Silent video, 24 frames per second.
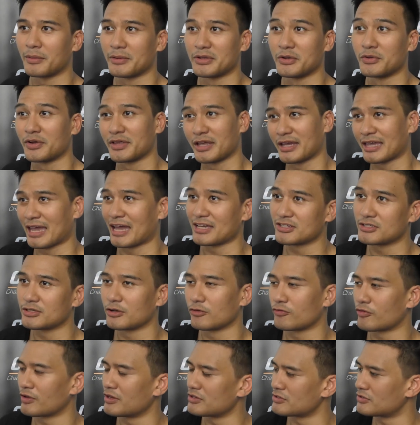You want to catch the
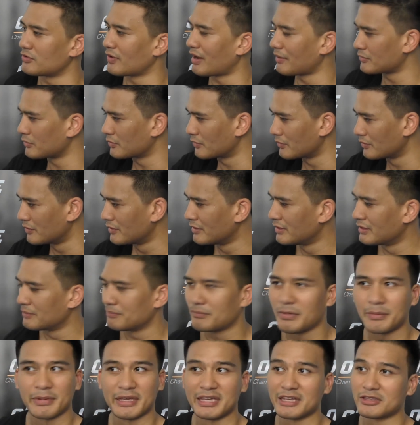fish. You have to
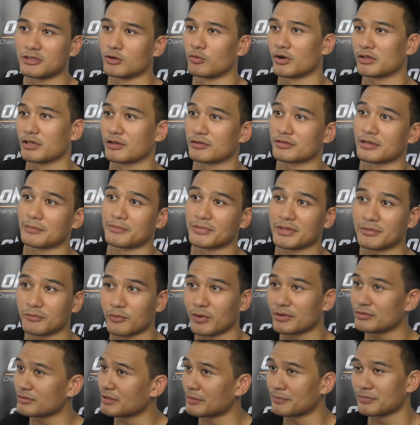maybe hit the water some
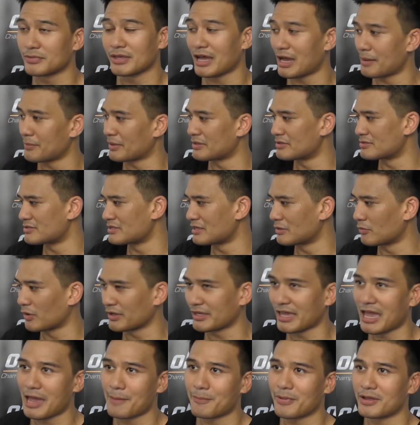sometime and see what
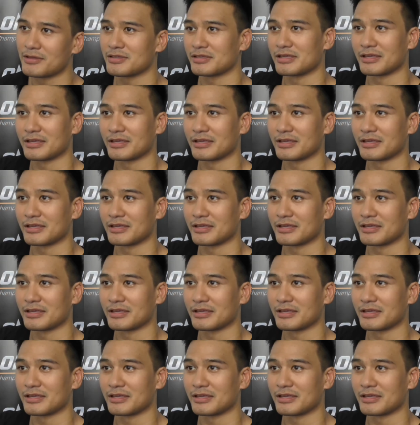happens,